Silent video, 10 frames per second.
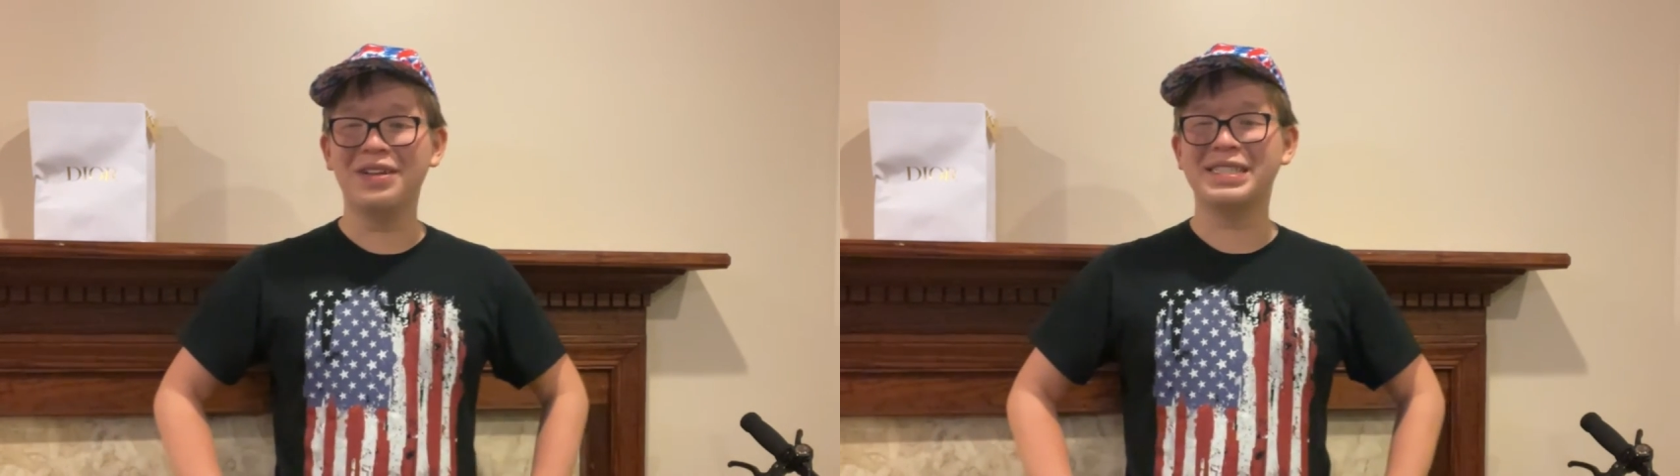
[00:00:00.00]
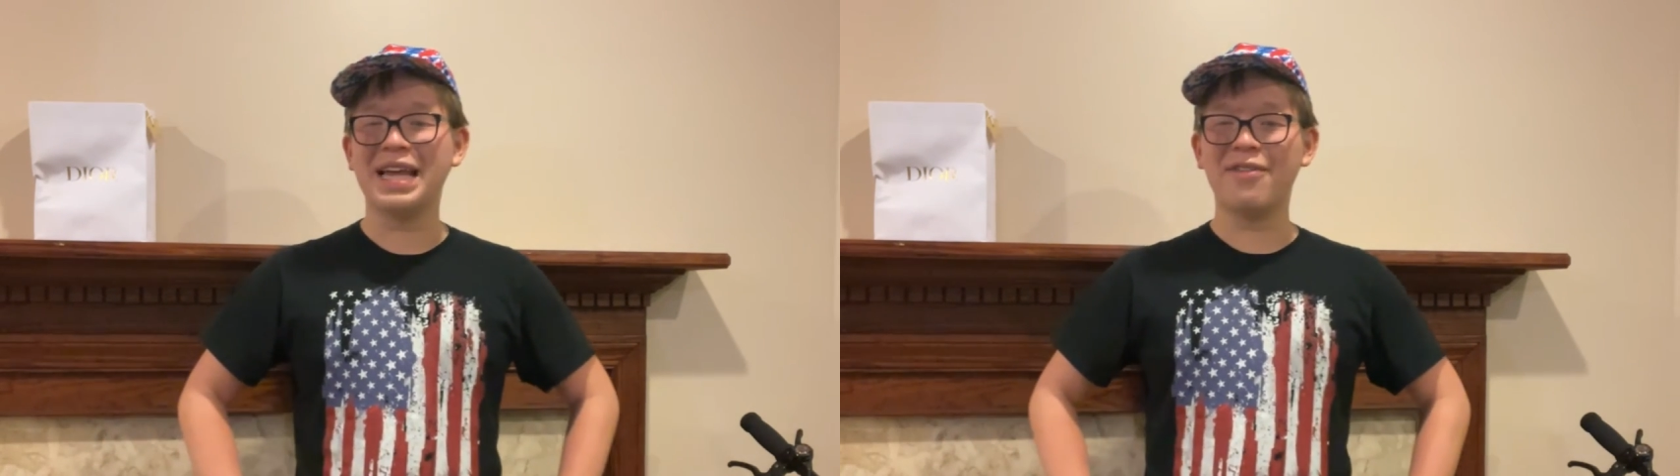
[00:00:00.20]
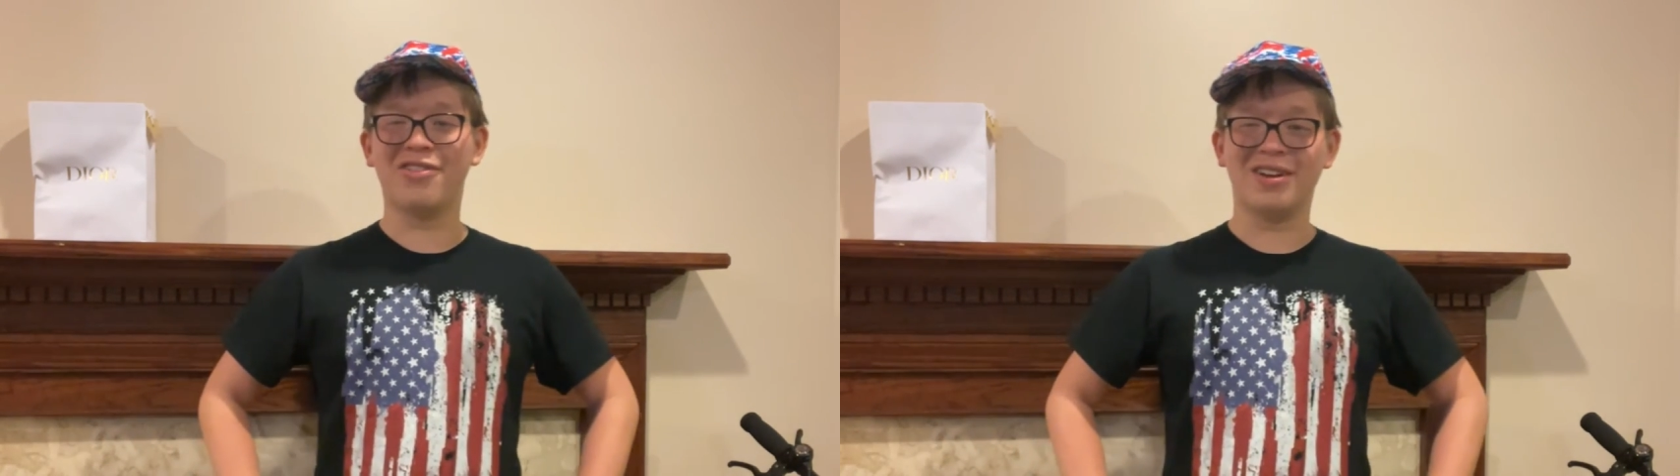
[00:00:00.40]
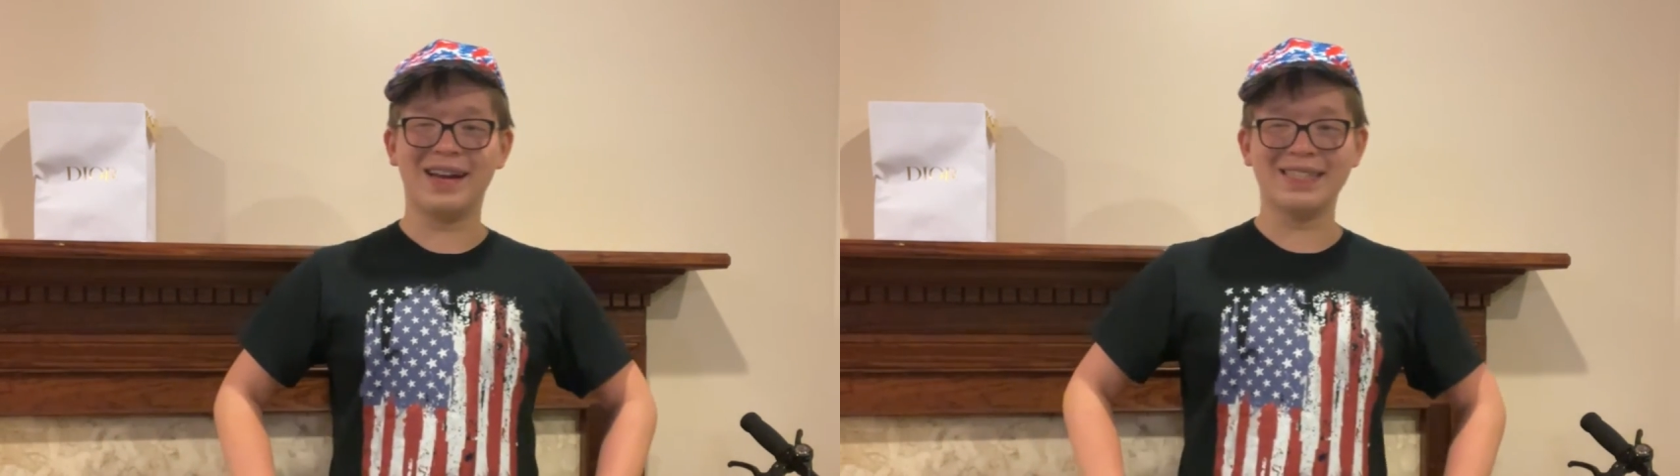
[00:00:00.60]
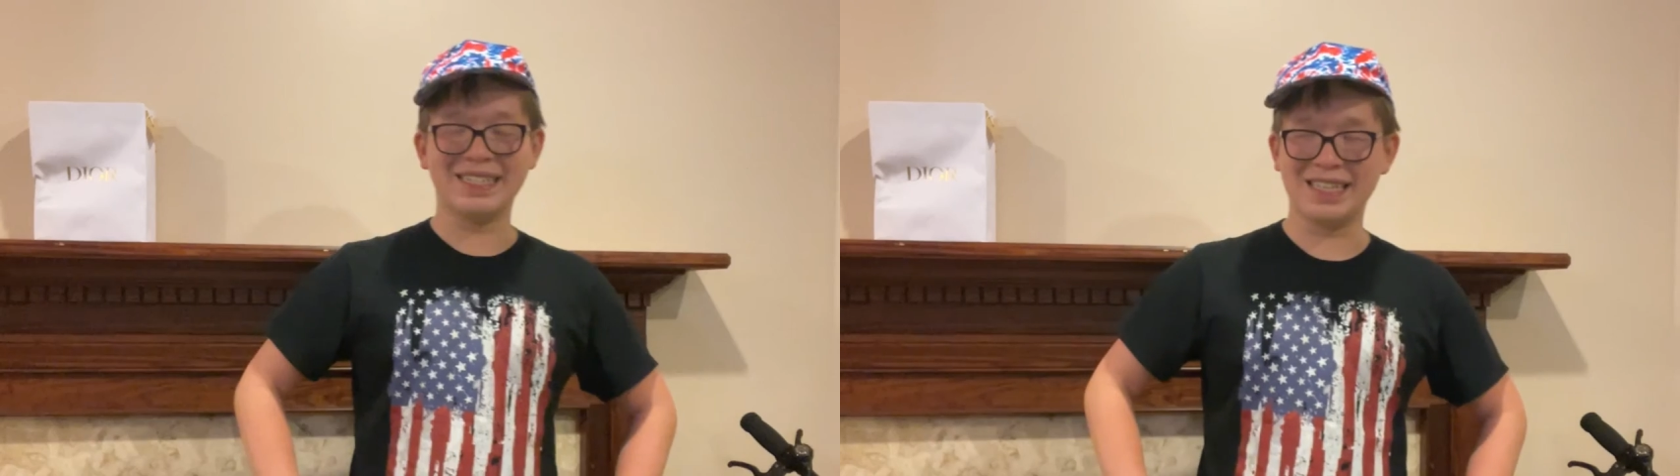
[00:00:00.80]
really excited for you
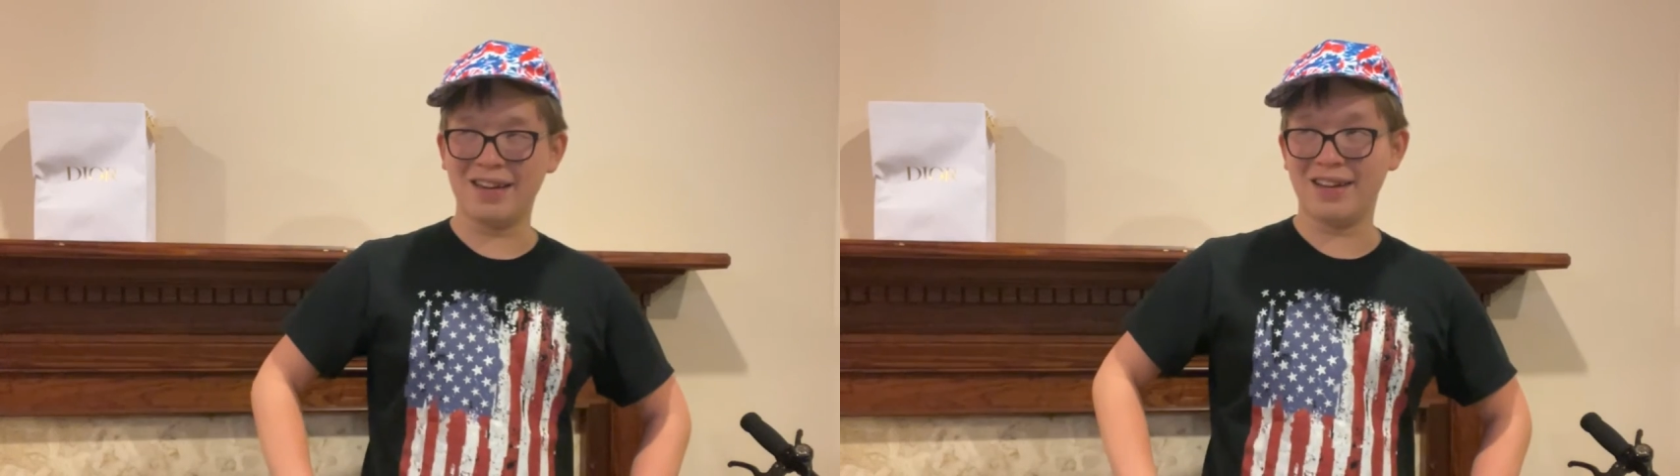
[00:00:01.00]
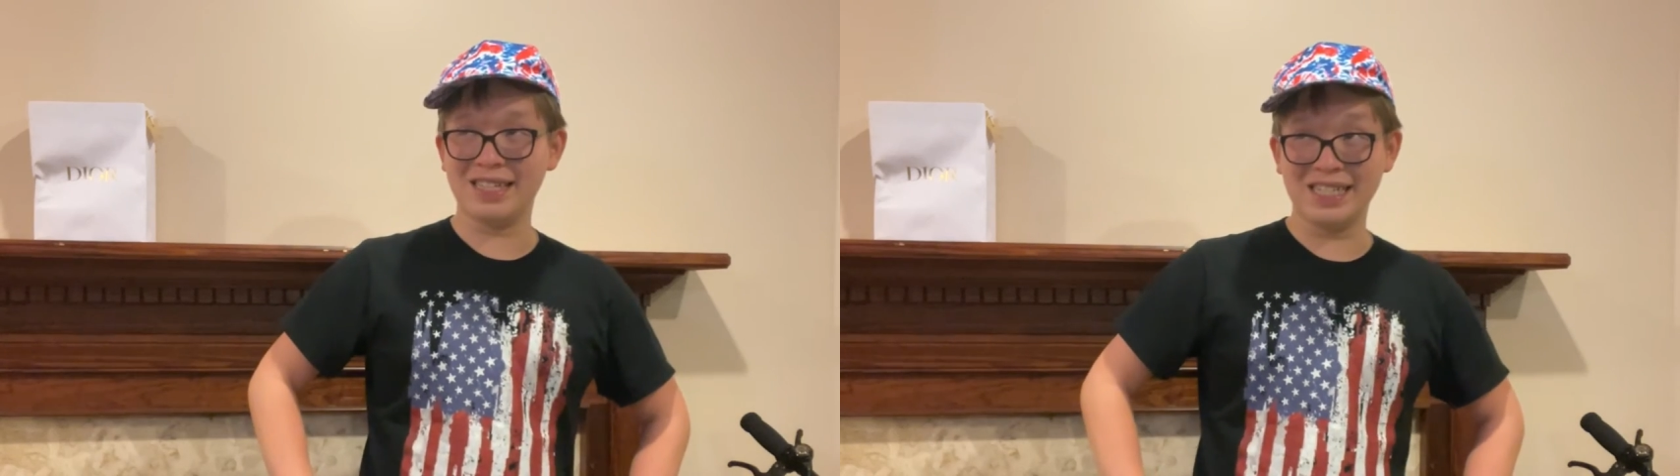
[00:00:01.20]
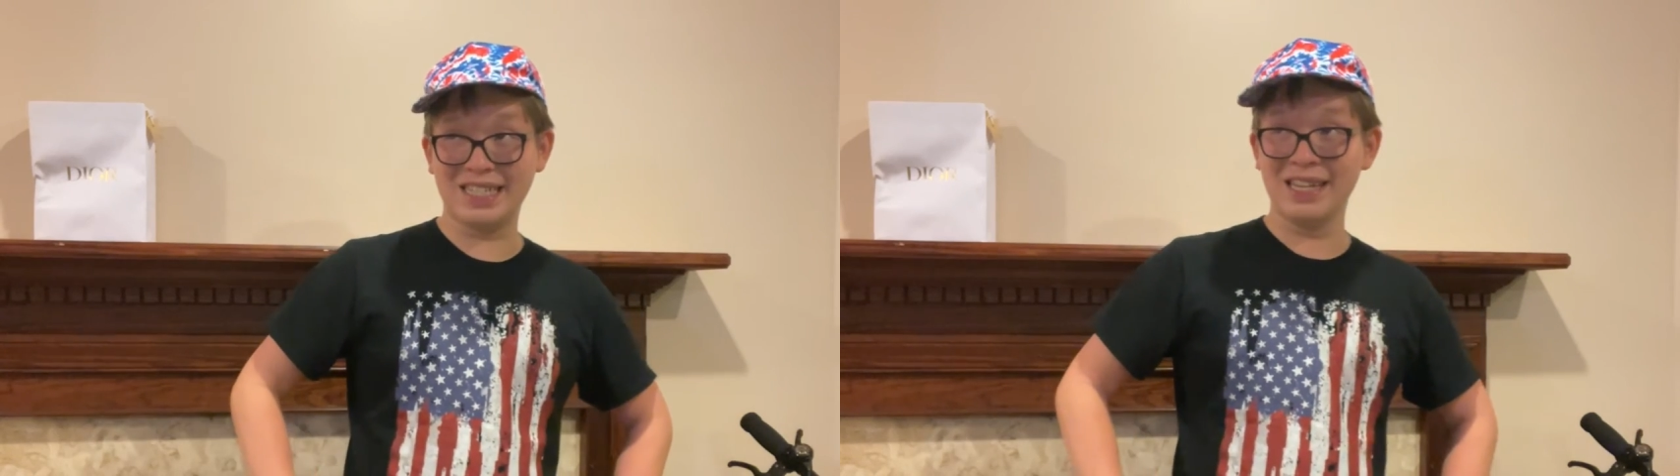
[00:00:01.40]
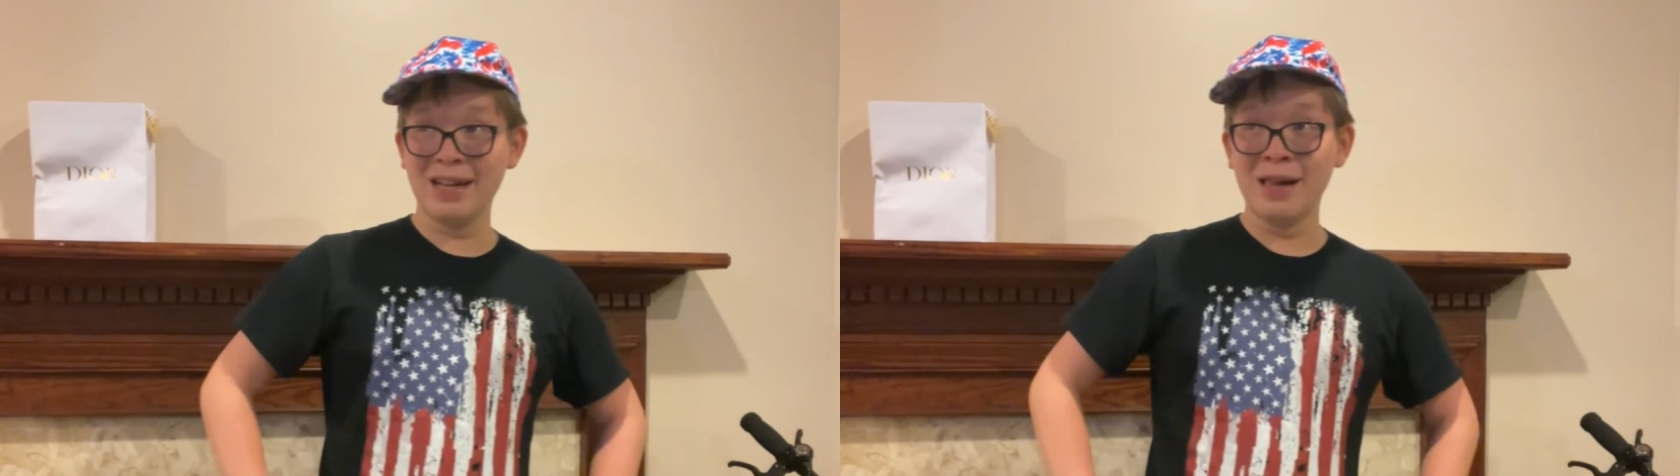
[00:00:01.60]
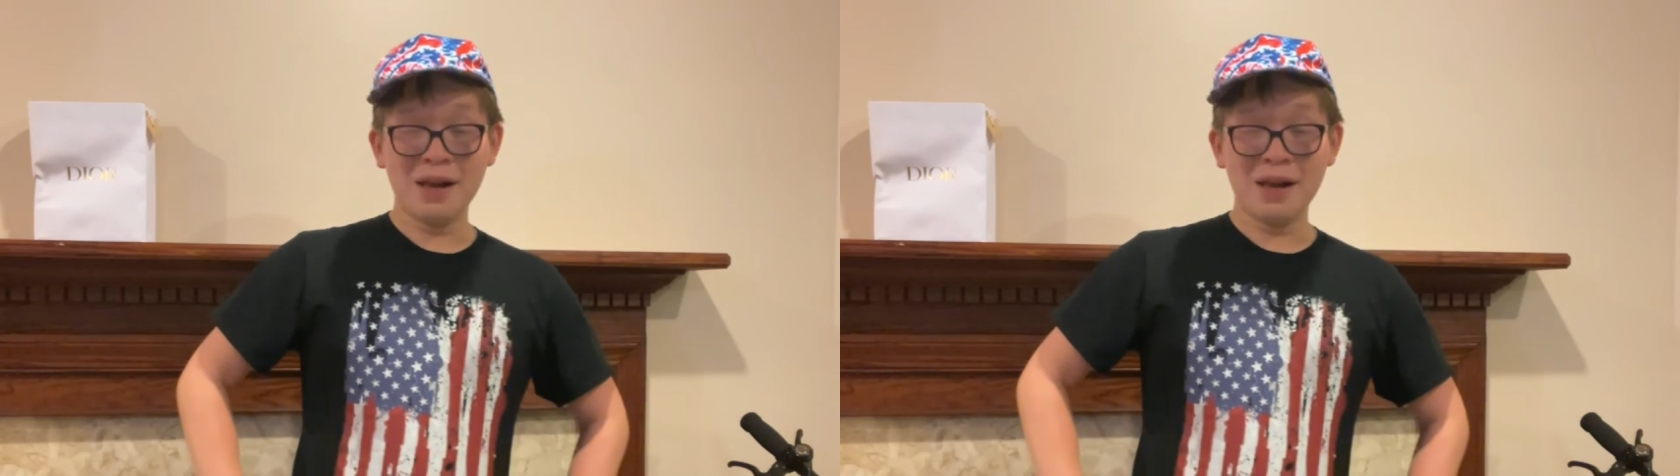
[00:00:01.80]
guys to see, because it's